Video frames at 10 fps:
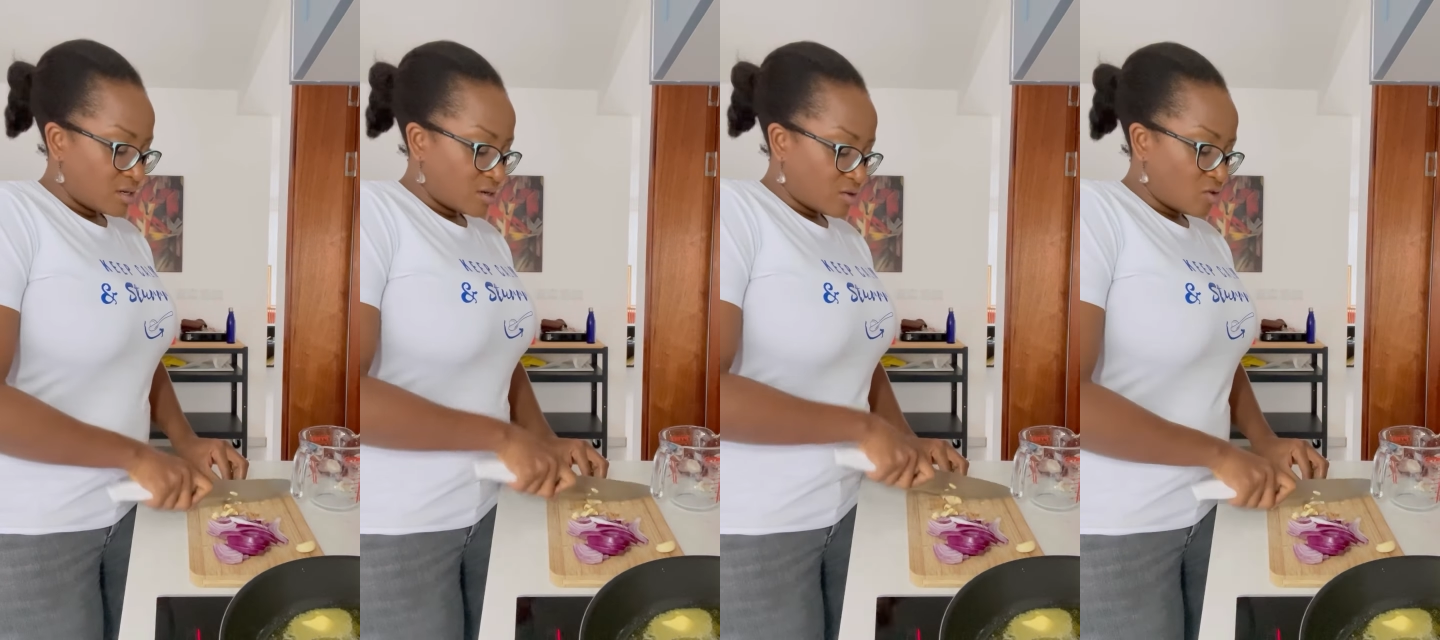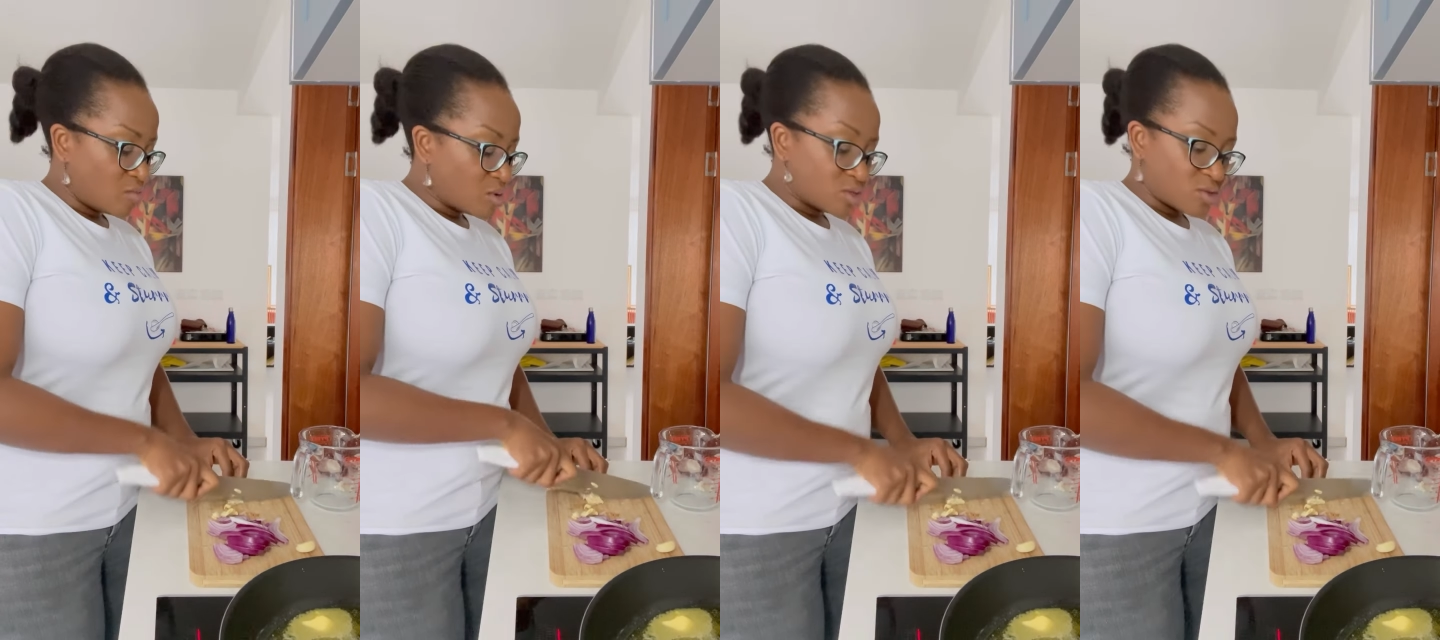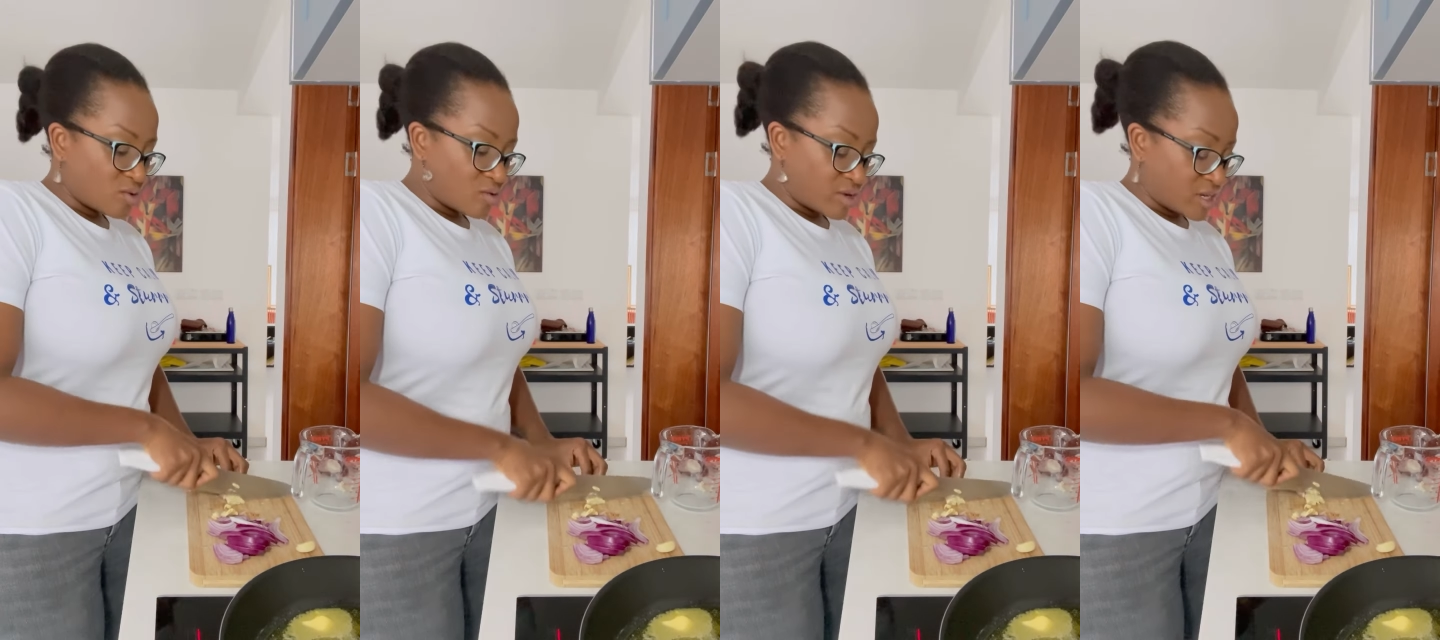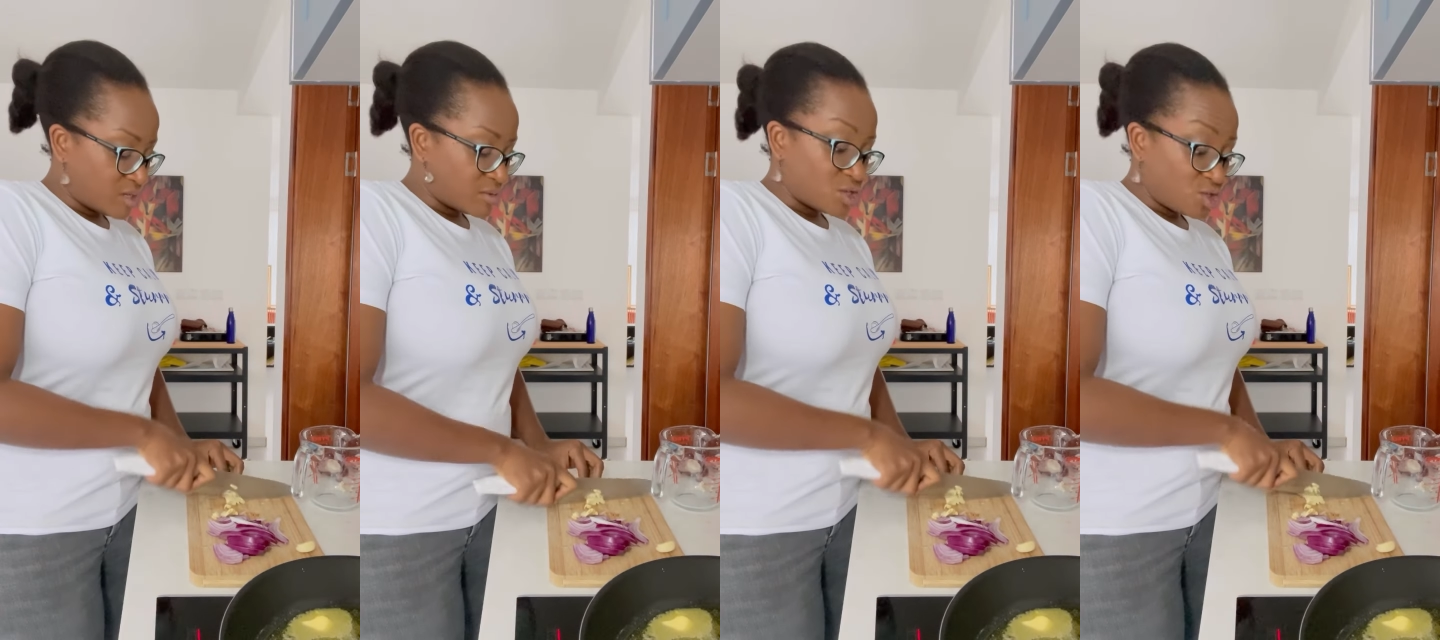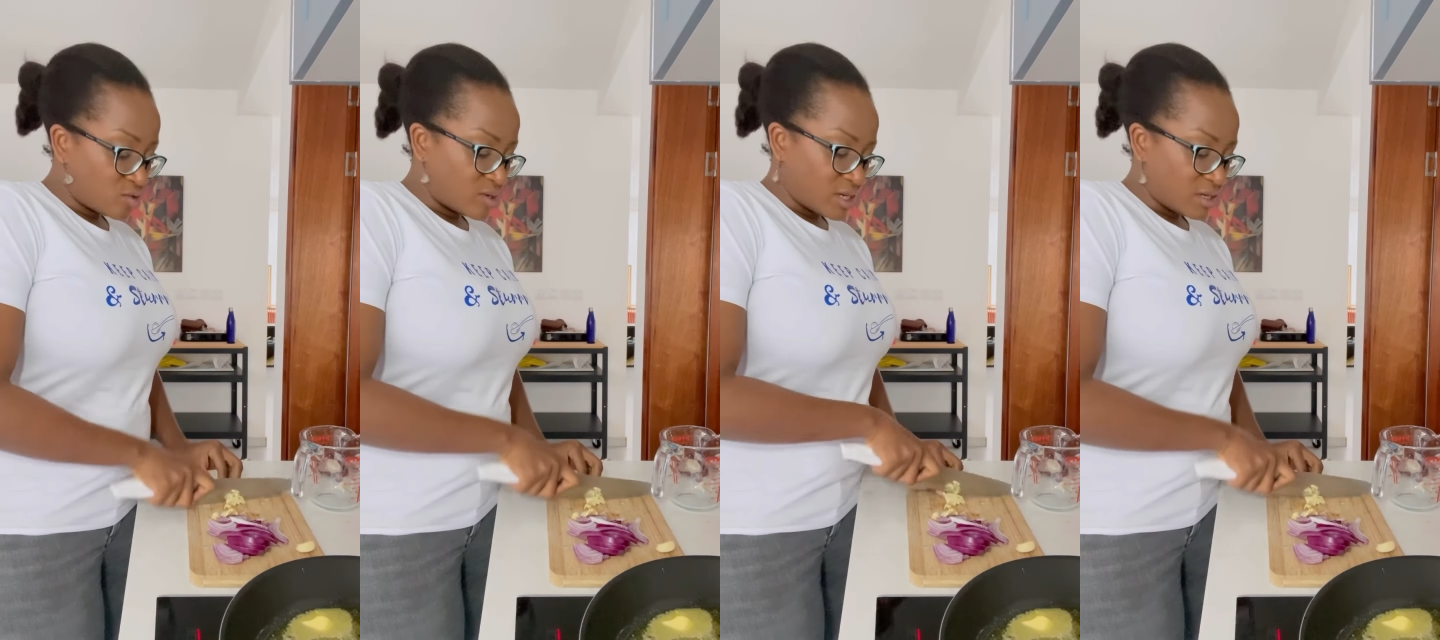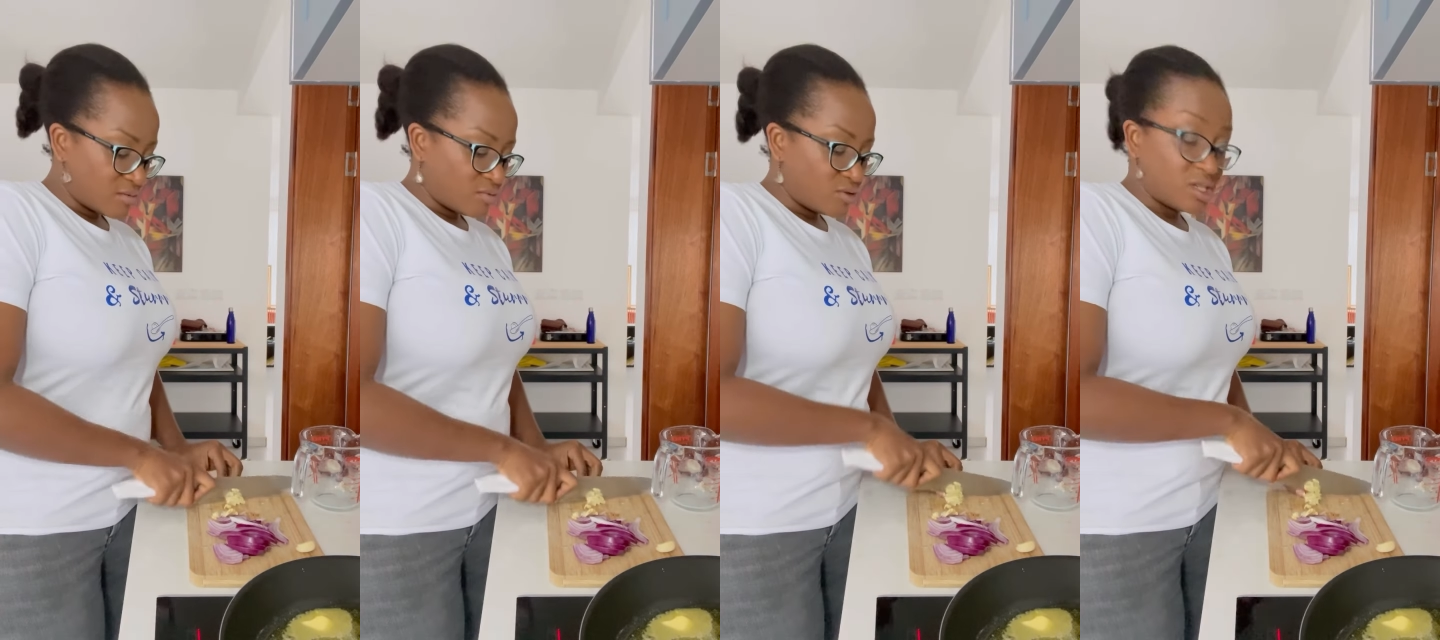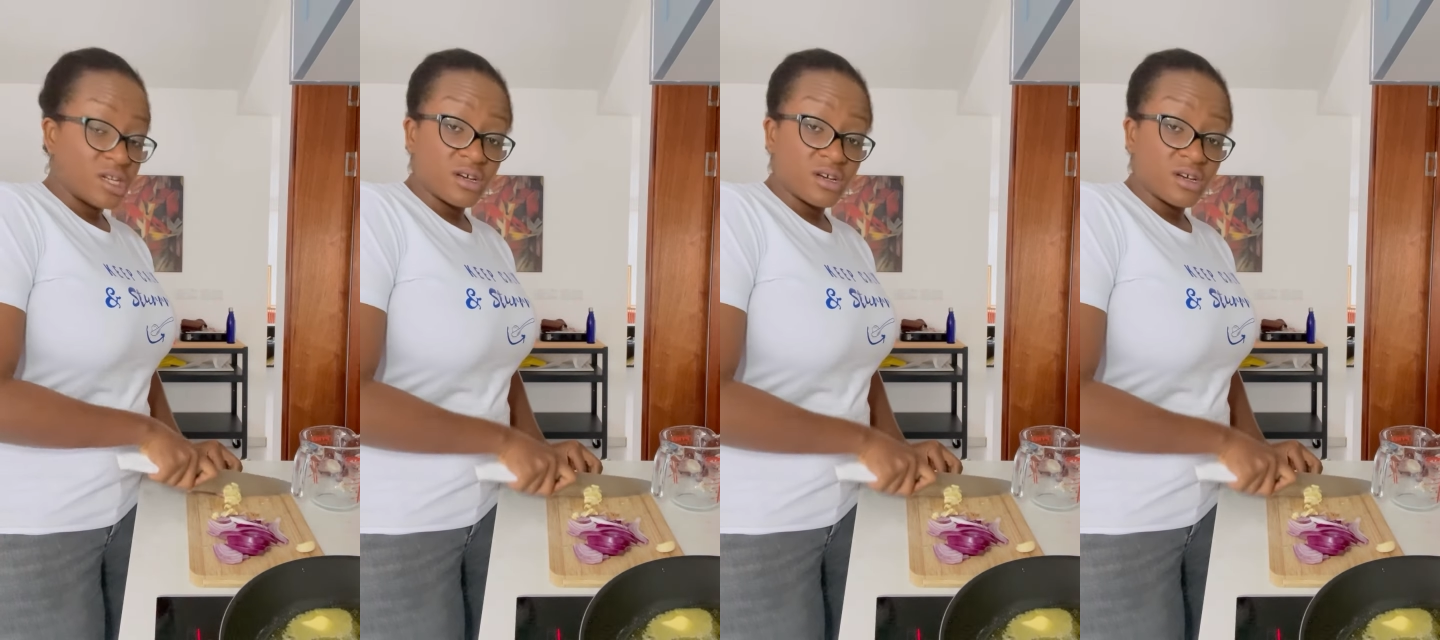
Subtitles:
almost always, but surely put in